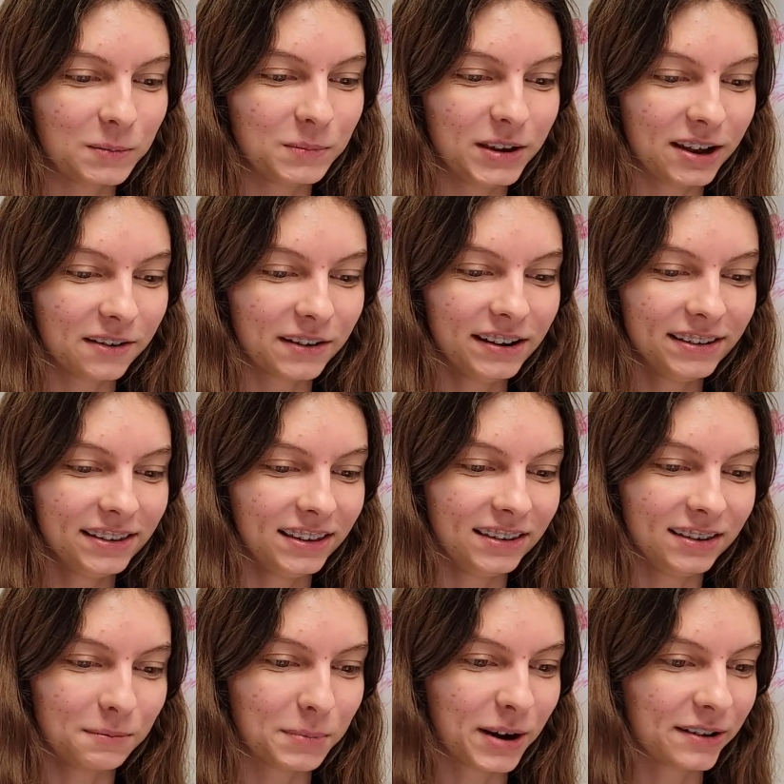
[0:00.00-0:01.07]
decrease these
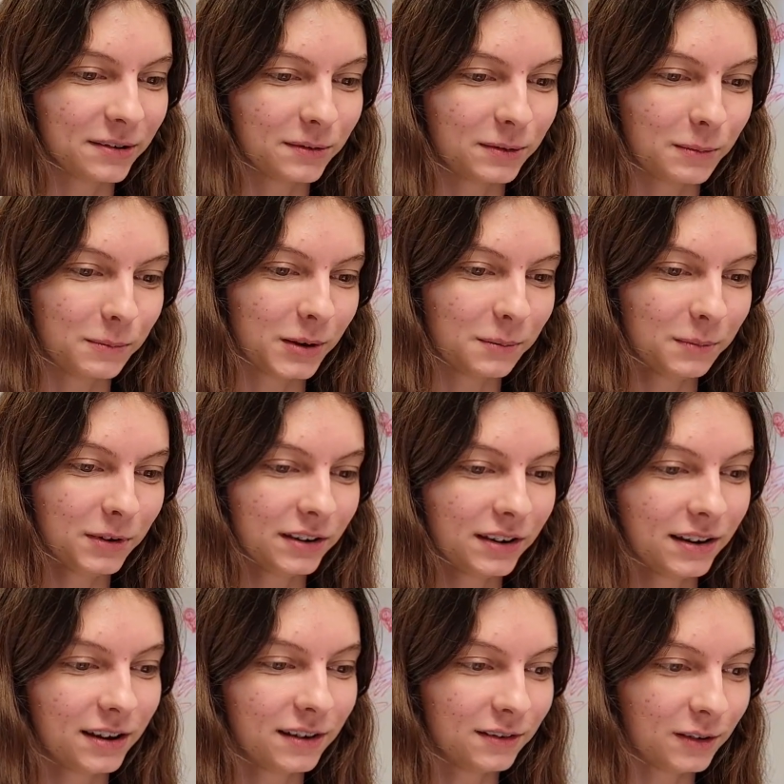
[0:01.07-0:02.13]
depressive symptoms.
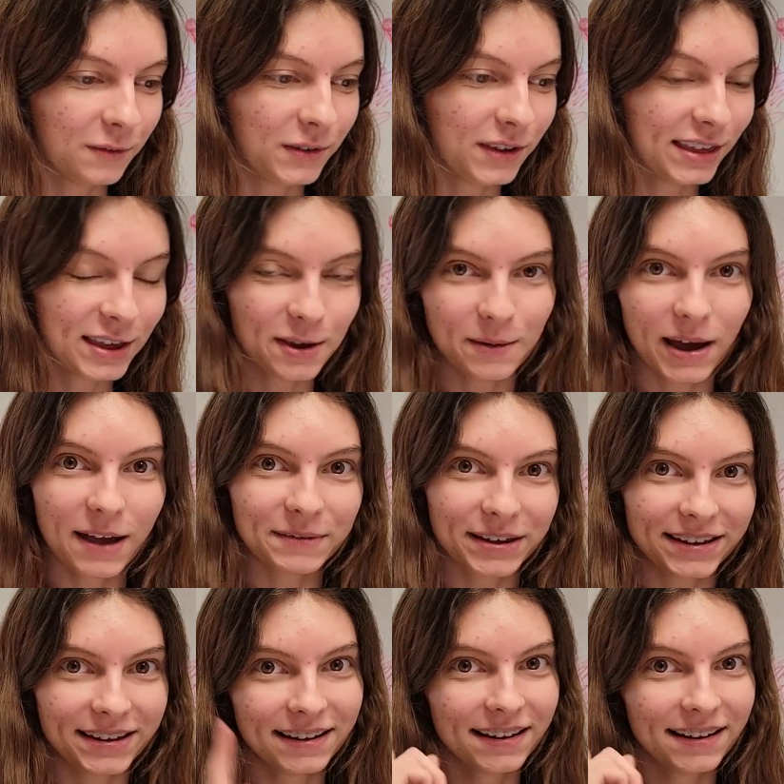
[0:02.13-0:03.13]
So if you think you have it,